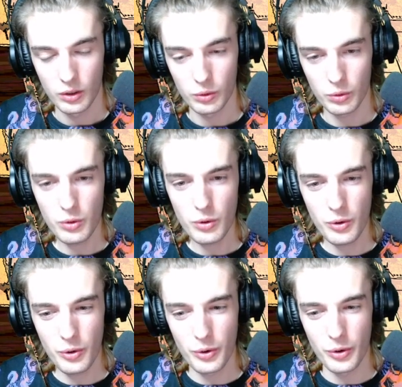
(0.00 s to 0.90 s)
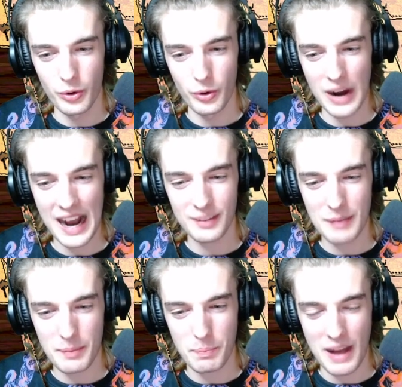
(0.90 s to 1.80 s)
Ooh,
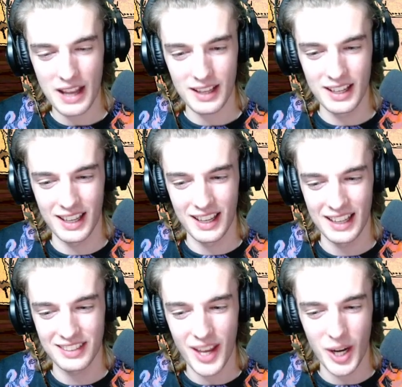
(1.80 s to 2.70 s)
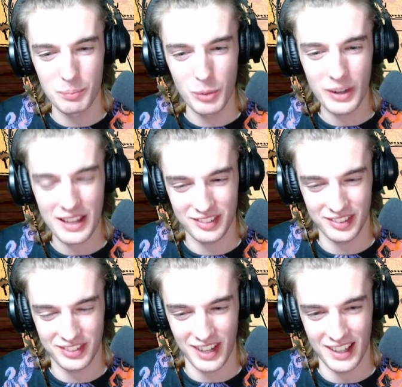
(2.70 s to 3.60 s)
my entire mood has just
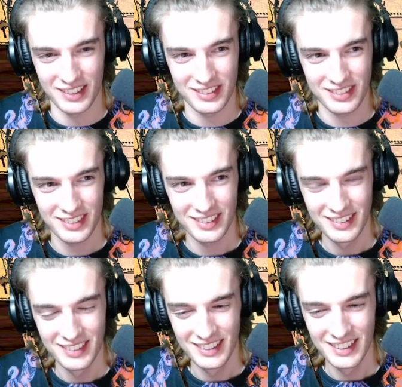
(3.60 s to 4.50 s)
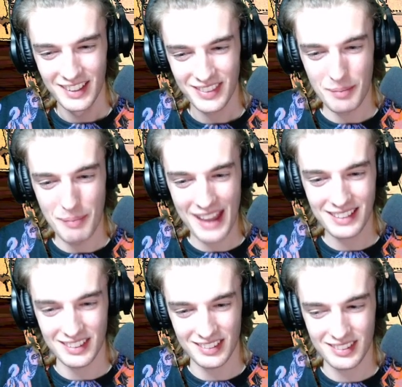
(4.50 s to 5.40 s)
changed. The
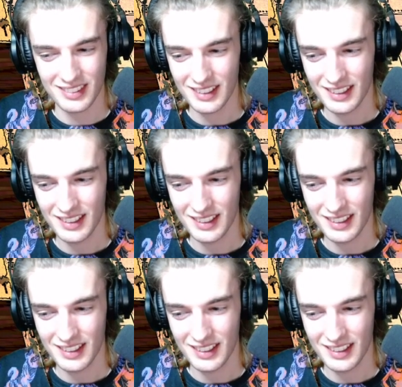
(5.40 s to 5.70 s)
mantis.